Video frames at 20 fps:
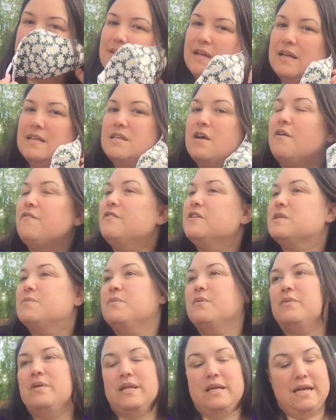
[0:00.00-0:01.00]
And so it fits
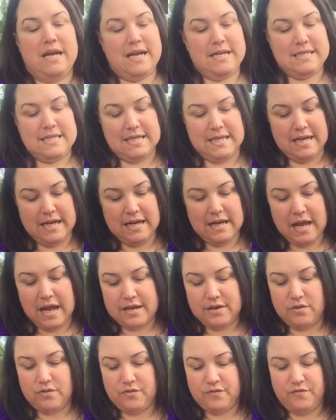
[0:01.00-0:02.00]
me really nicely. I
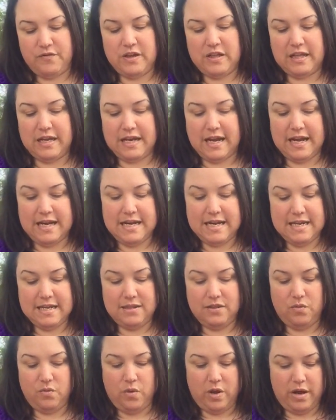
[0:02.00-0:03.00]
don't feel like I need
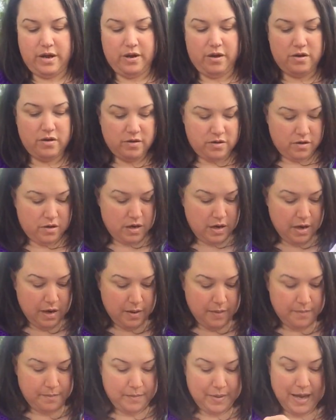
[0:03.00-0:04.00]
the wire.
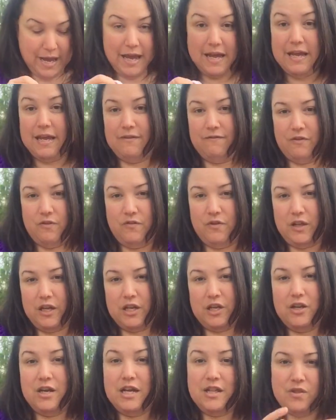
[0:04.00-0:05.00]
But if you feel
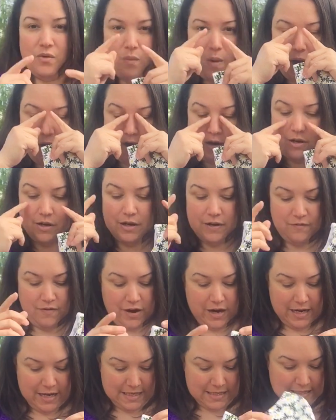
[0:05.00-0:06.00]
like you need the wire, you can
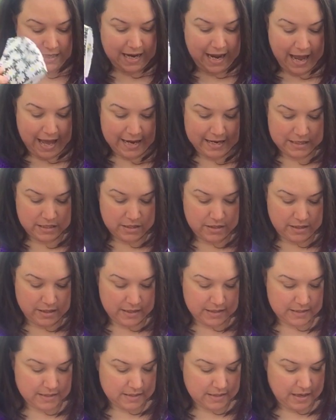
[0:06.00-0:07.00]
very easily add it to
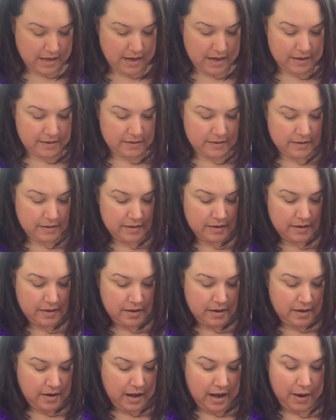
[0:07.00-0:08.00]
this.
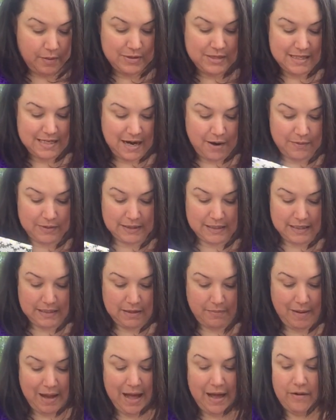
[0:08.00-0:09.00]
I would say I would link the
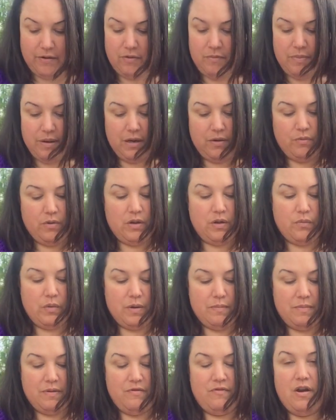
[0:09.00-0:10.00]
pattern, but it really
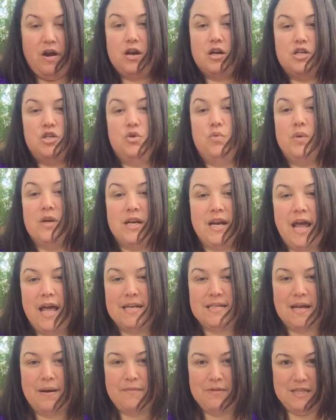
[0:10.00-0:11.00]
wouldn't be fair because you wouldn't
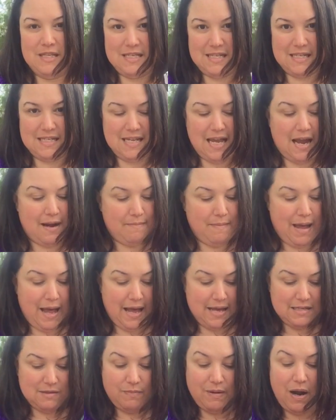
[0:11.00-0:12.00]
end up with this exact
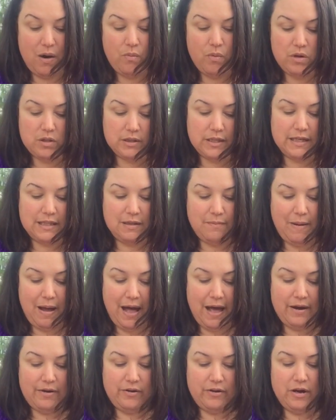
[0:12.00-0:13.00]
mask. But I will link the
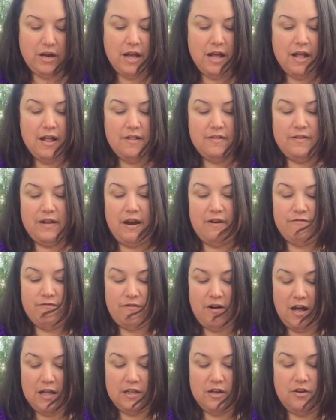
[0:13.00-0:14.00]
pattern that I
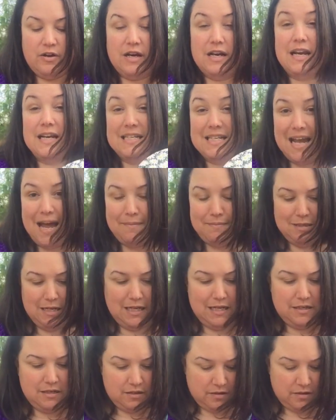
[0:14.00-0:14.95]
followed and adapted